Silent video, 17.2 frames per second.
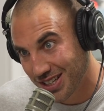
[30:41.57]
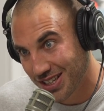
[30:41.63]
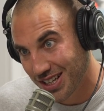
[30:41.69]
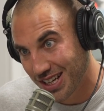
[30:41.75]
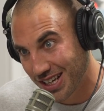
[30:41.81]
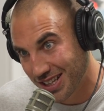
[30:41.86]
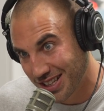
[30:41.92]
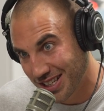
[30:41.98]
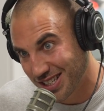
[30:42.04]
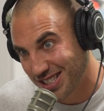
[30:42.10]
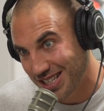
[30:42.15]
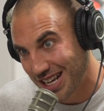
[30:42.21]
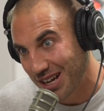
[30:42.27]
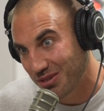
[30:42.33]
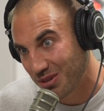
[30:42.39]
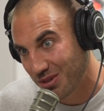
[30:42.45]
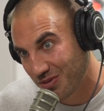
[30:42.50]
Like this
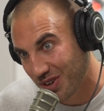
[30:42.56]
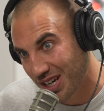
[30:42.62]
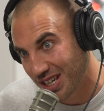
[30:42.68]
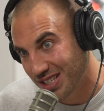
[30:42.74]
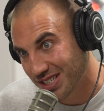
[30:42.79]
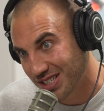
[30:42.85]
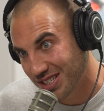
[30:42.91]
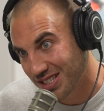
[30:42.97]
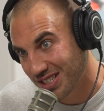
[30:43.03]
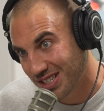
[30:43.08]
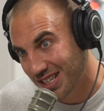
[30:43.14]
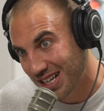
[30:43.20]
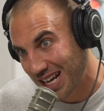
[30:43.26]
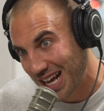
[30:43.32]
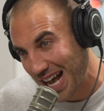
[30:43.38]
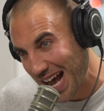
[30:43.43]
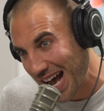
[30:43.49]
sacrifice
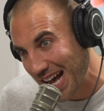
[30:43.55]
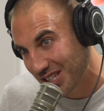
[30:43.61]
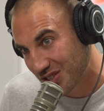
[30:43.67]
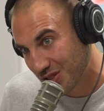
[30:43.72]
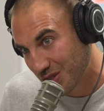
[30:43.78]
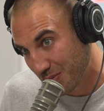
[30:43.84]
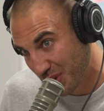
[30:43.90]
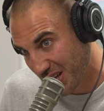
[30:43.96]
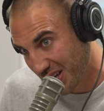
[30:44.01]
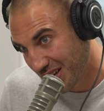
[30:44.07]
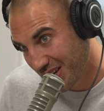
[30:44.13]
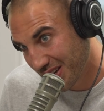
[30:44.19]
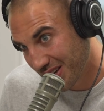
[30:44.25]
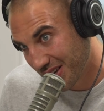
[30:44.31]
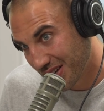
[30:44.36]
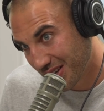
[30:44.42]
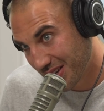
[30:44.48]
has to be.
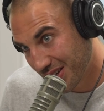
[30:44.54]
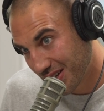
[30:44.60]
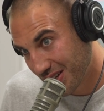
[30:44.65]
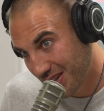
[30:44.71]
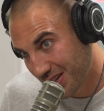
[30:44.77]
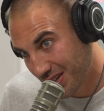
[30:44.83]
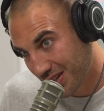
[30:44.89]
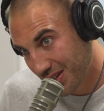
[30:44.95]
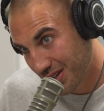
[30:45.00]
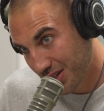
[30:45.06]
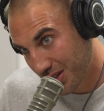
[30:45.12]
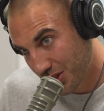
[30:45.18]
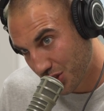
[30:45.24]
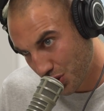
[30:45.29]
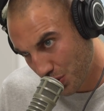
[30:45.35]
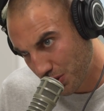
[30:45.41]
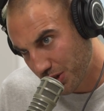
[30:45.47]

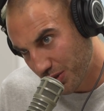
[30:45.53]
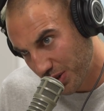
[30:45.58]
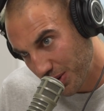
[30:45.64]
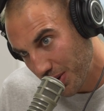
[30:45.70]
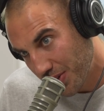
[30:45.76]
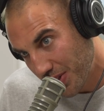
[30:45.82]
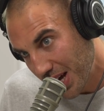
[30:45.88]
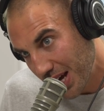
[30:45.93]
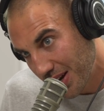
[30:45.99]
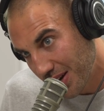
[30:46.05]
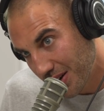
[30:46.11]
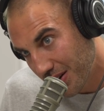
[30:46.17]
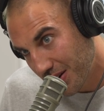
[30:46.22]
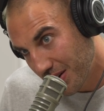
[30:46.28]
Do you agree with that?